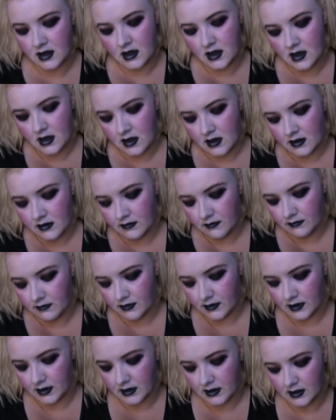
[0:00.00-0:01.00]

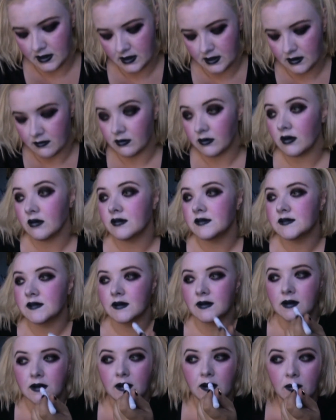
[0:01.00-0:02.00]
But I'm
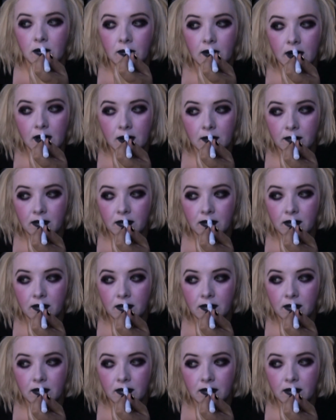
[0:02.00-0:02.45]
also going to go right